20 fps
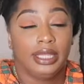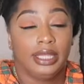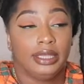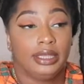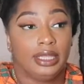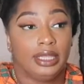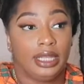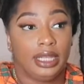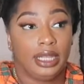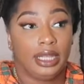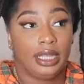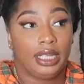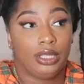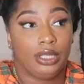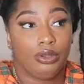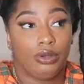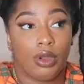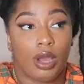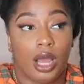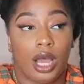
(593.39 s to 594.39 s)
Then,
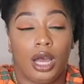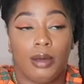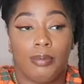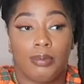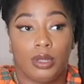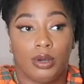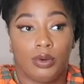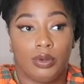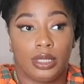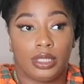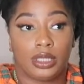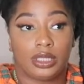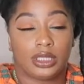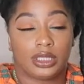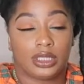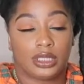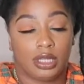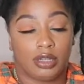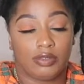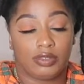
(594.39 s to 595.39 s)
you know, I uploaded the
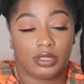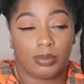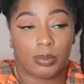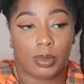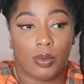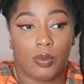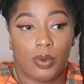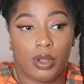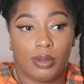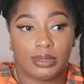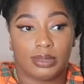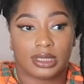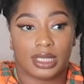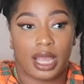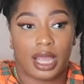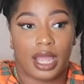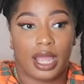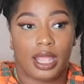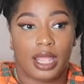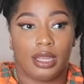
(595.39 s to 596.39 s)
stuff to my
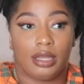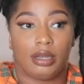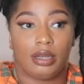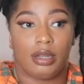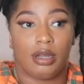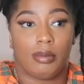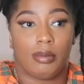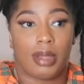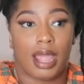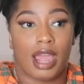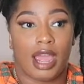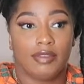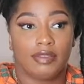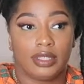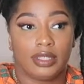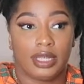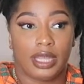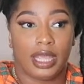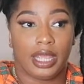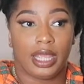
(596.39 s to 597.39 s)
website.
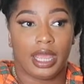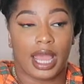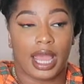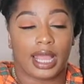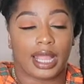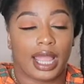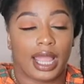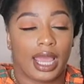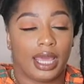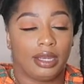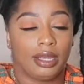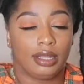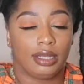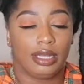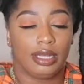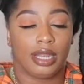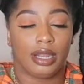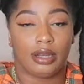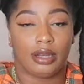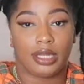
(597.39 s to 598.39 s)
After that, I kind
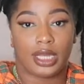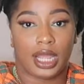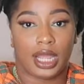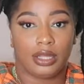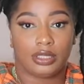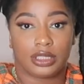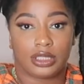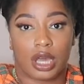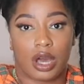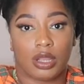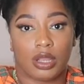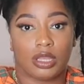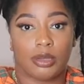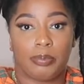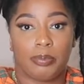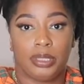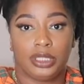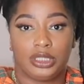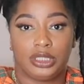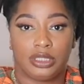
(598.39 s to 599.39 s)
of narrowed down to all the
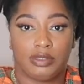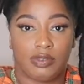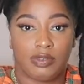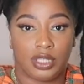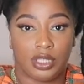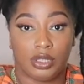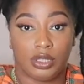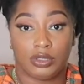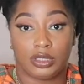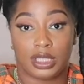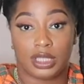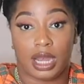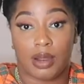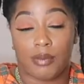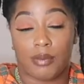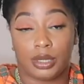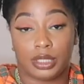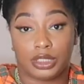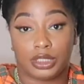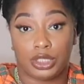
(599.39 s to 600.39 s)
pictures and videos that I
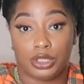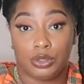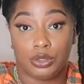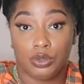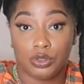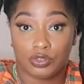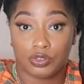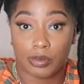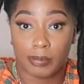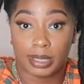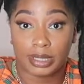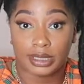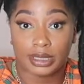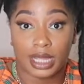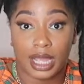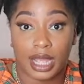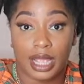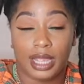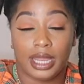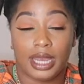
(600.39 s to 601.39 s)
wanted to use for my
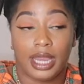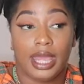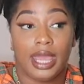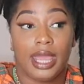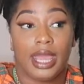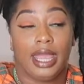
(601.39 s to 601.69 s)
site.